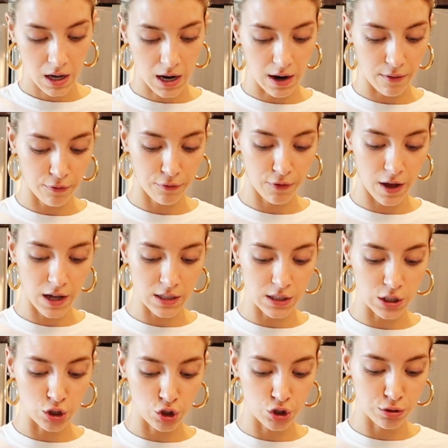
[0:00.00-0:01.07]
kind of
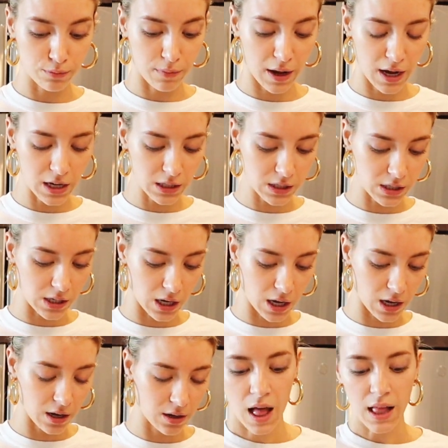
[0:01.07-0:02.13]
fancy
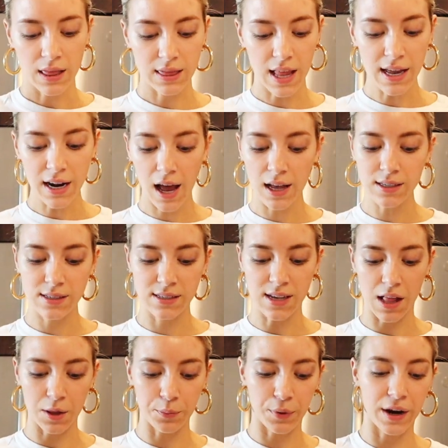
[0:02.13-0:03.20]
schmancy. Let us
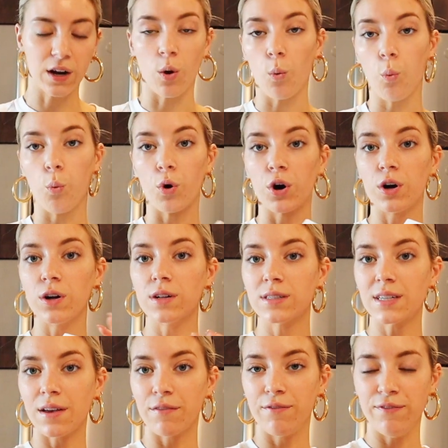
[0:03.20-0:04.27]
celebrate
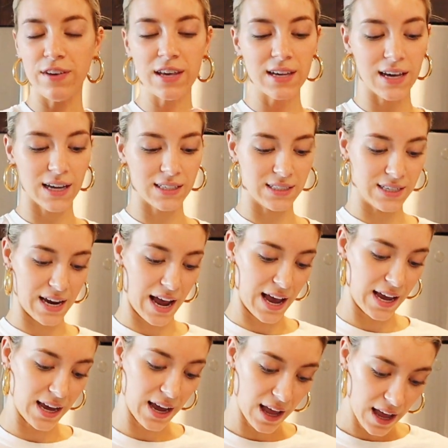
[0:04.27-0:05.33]
World Vegan
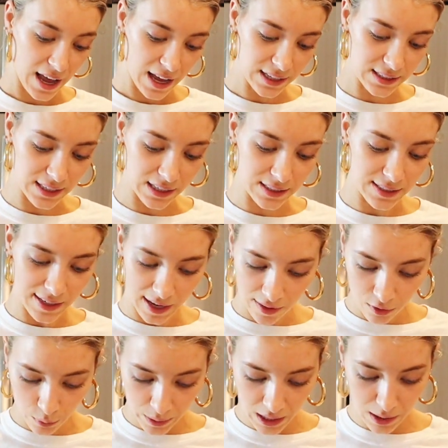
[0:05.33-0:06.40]
Day. It says,
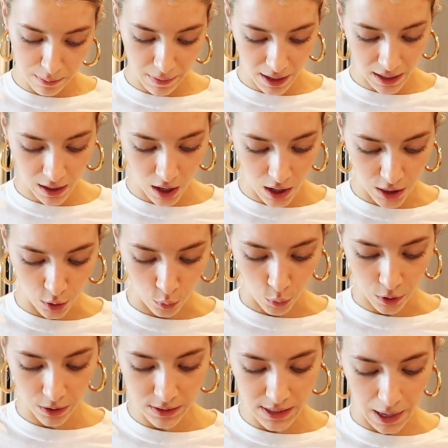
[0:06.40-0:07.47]
together we can make the
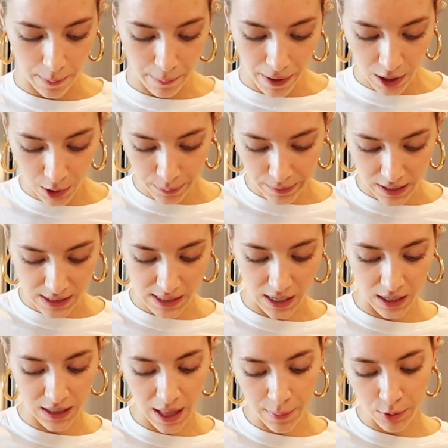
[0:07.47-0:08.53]
world a better place
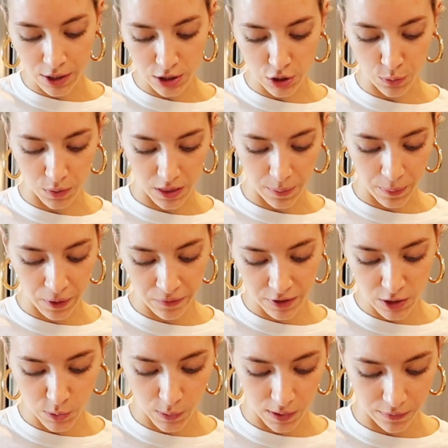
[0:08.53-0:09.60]
in collaboration with the
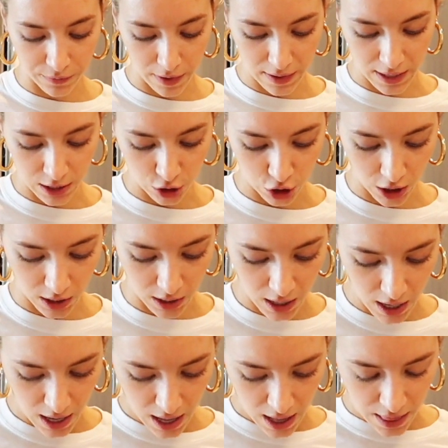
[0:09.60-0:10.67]
Perfect World Foundation.
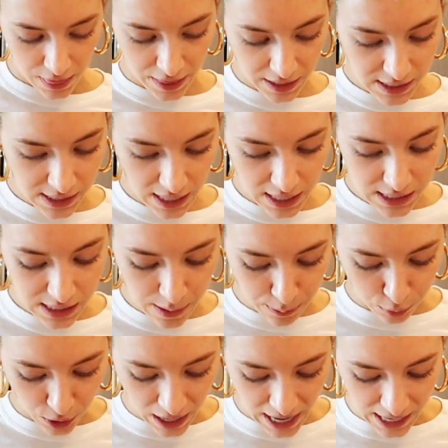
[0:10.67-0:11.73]
This is the
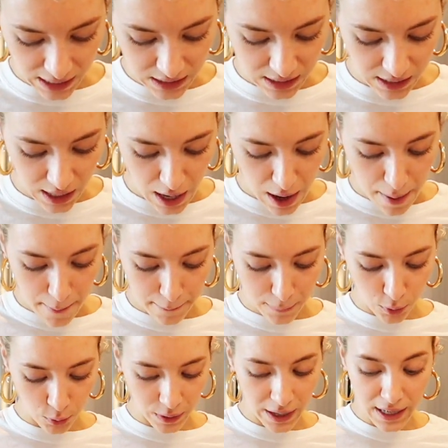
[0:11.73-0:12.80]
brand
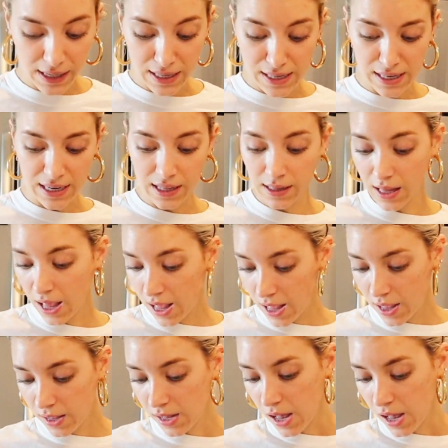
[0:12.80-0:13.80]
Maria Nila.